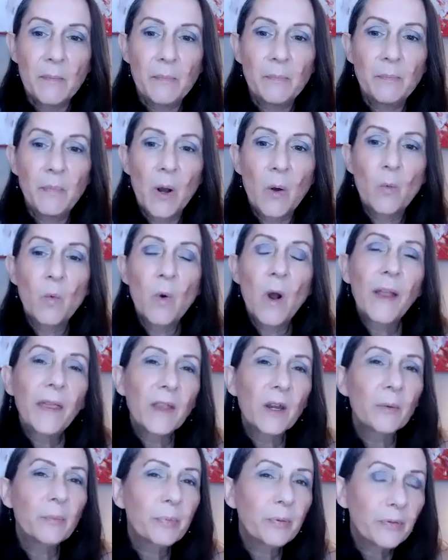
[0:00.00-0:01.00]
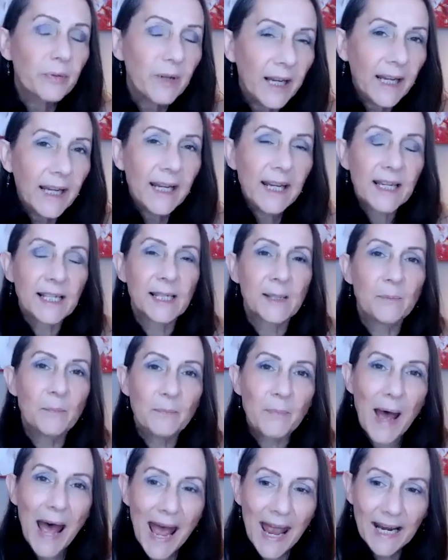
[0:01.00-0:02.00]
But what they're bringing us
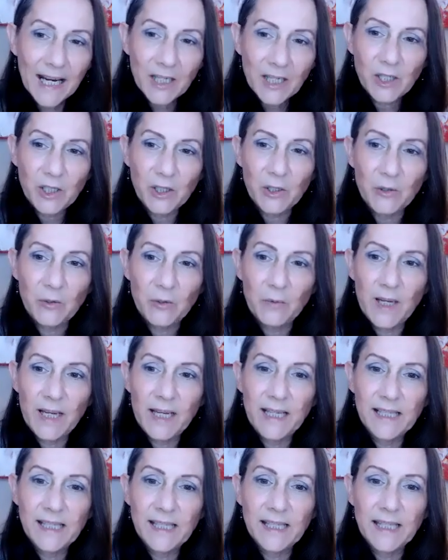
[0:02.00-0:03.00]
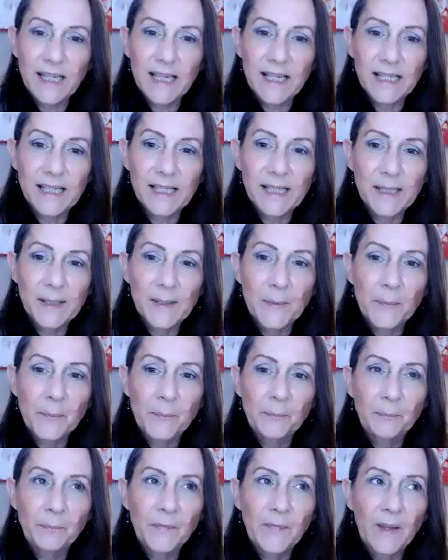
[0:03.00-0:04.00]
back to is this
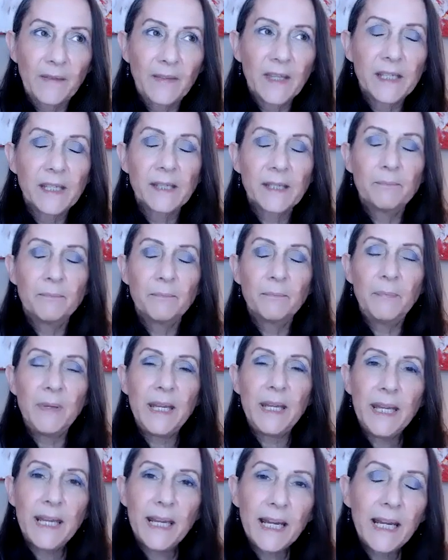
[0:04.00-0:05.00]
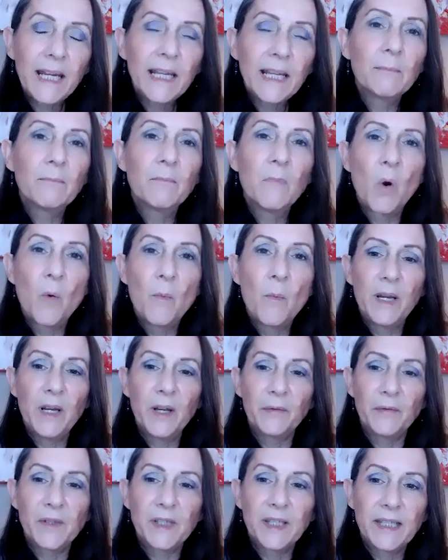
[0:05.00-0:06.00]
being in a moment
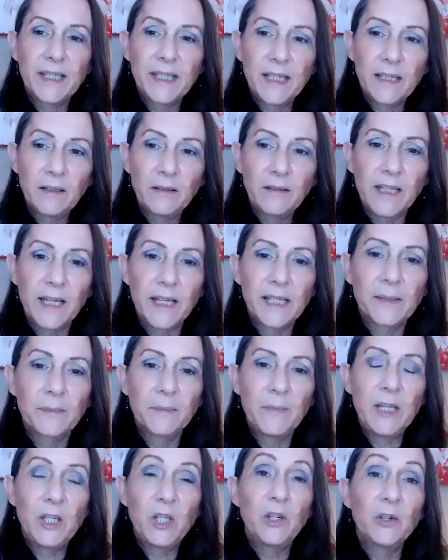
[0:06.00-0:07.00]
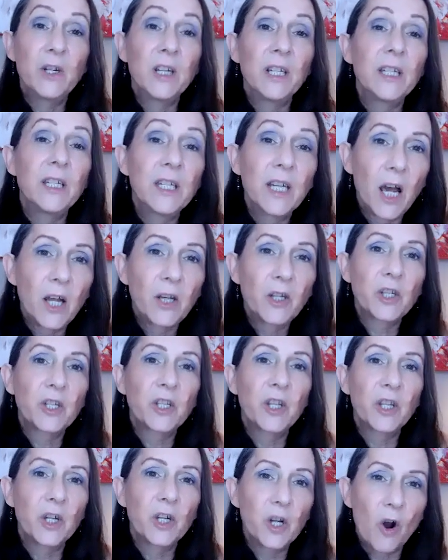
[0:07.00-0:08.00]
of stillness means you can touch
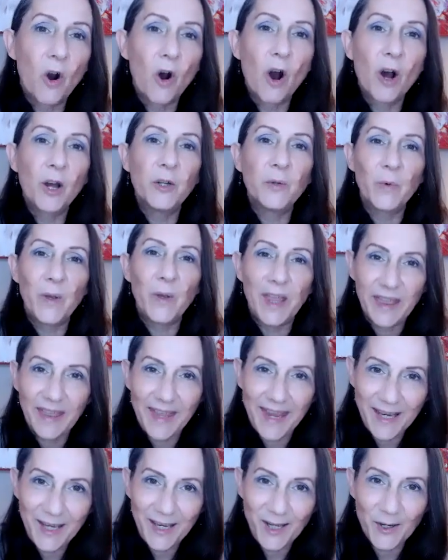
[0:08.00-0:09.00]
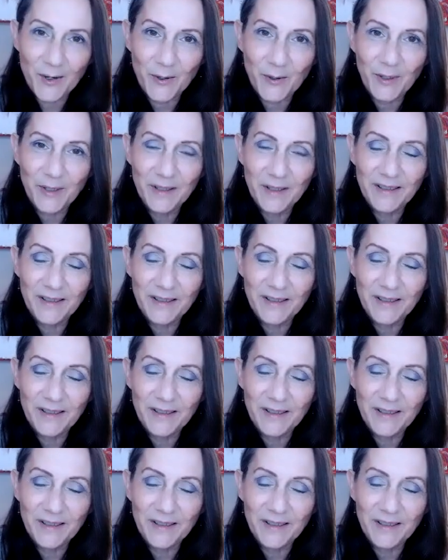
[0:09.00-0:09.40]
the God within you.